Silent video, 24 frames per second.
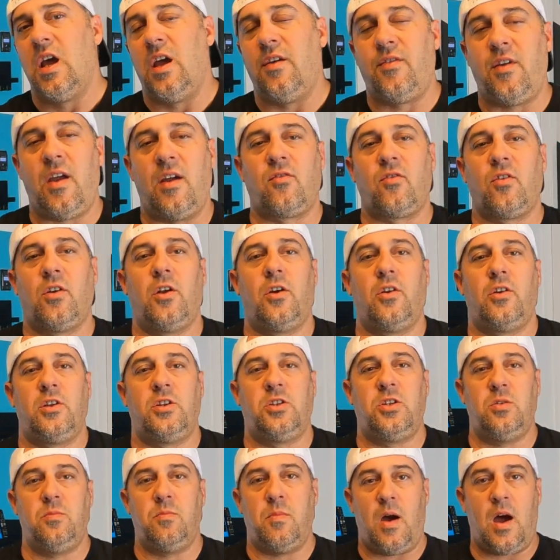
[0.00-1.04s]
If you ever
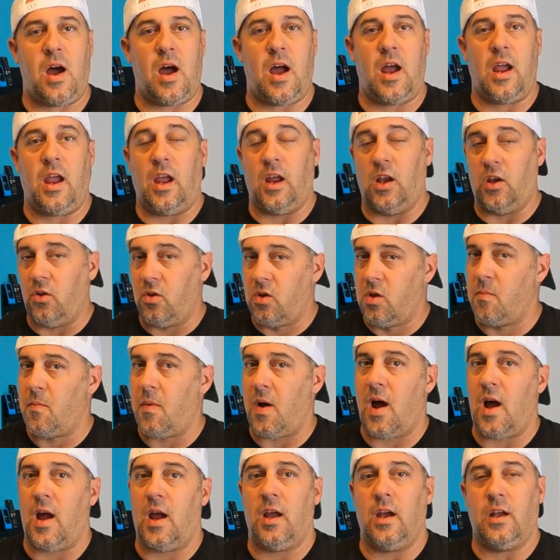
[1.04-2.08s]
notice, you can
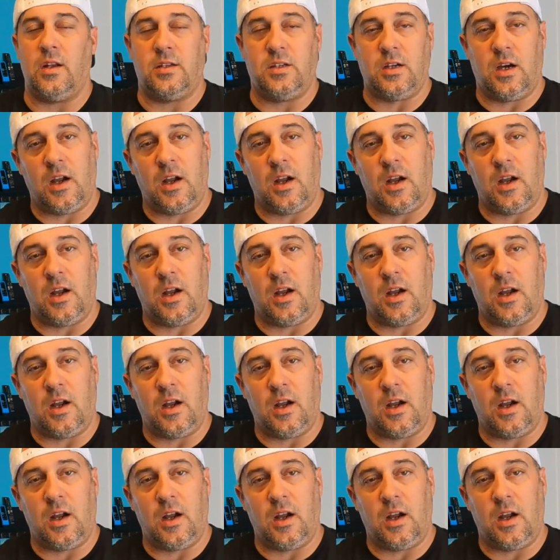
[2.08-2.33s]
buy a